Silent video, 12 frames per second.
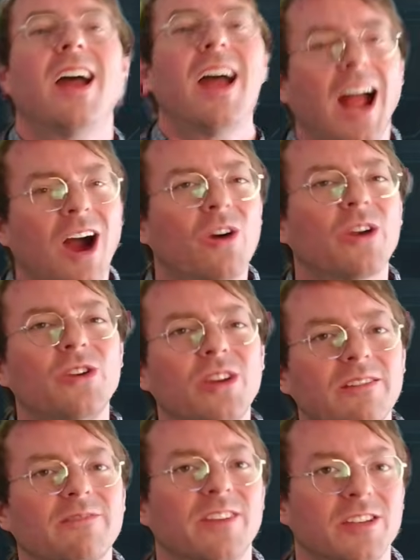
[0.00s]
How can you
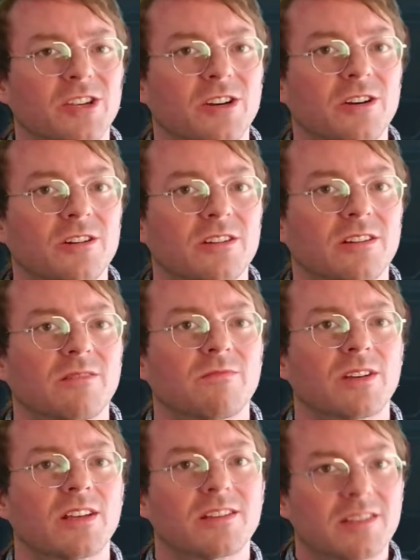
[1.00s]
get visitors
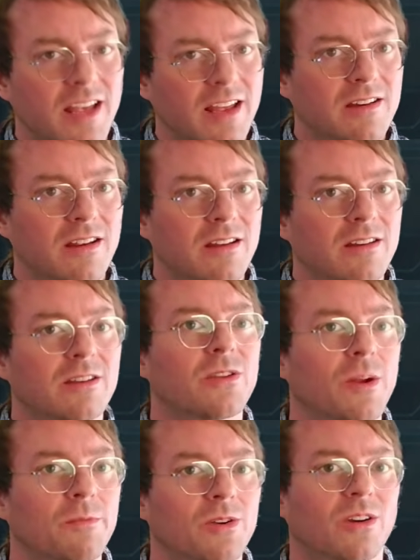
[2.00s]
to send
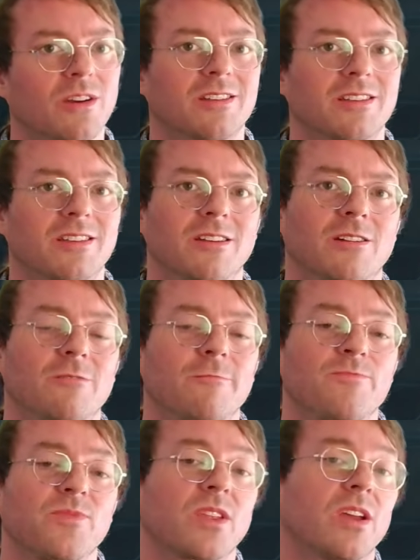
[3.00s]
to the crypto casino?
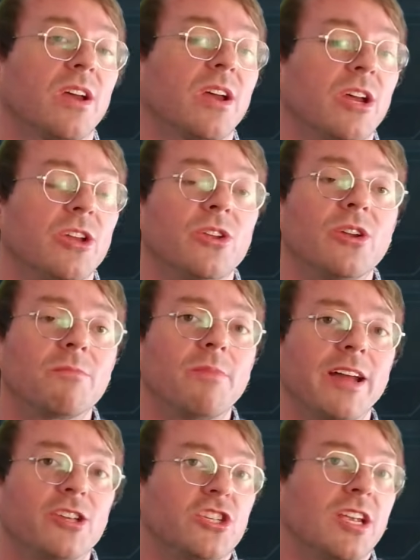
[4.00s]
You could
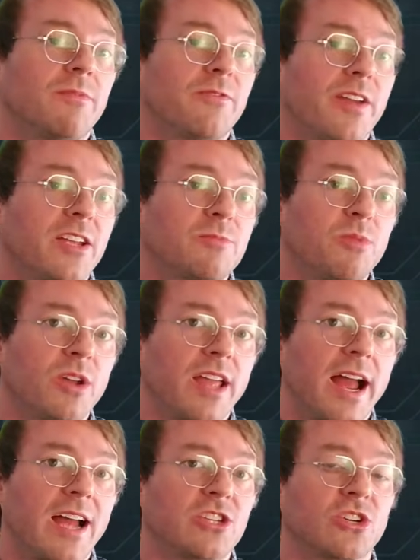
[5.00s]
buy cheap
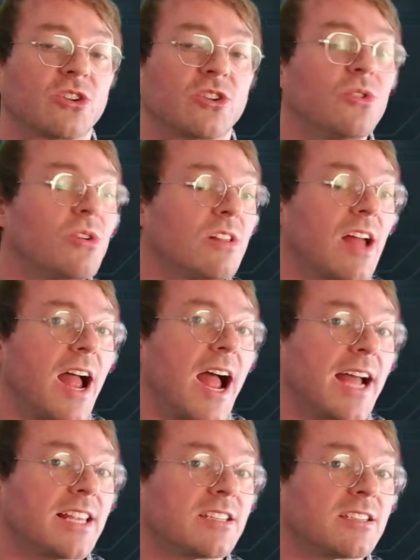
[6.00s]
Facebook ads or Google
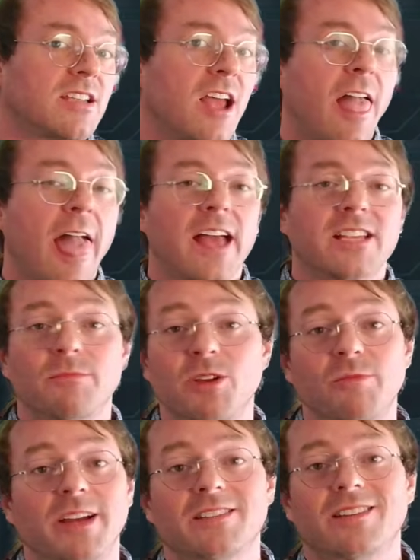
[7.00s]
ads. Some
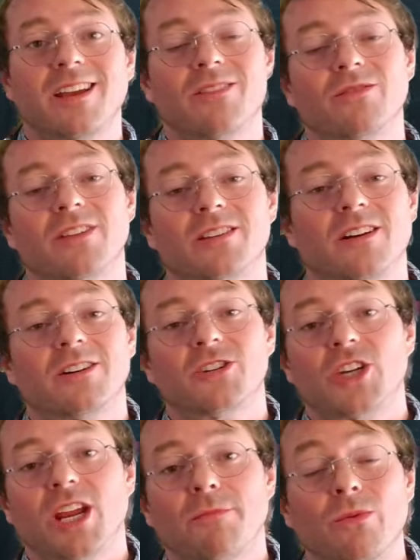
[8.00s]
of you might say these aren't
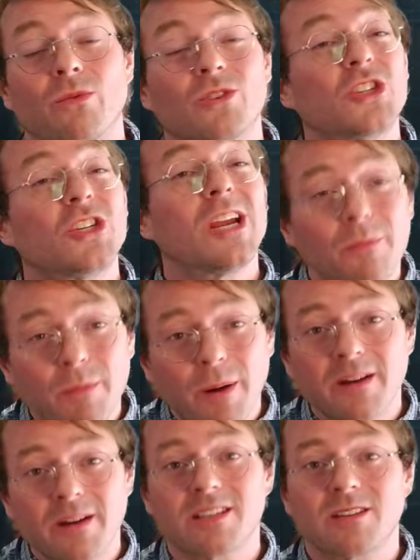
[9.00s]
cheap
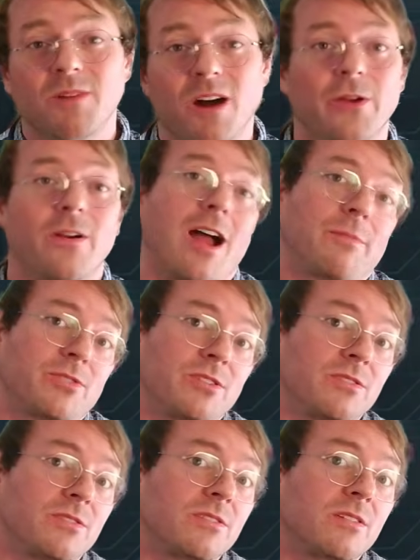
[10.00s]
compared to some other
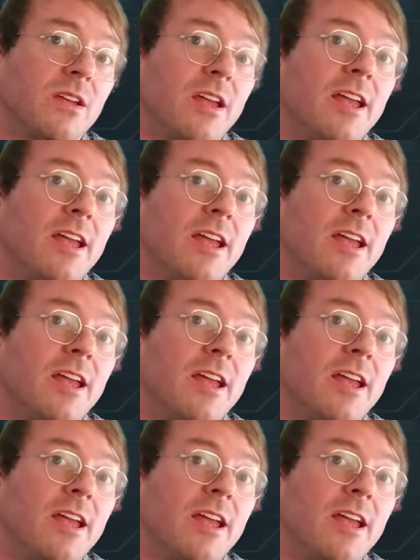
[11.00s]
options.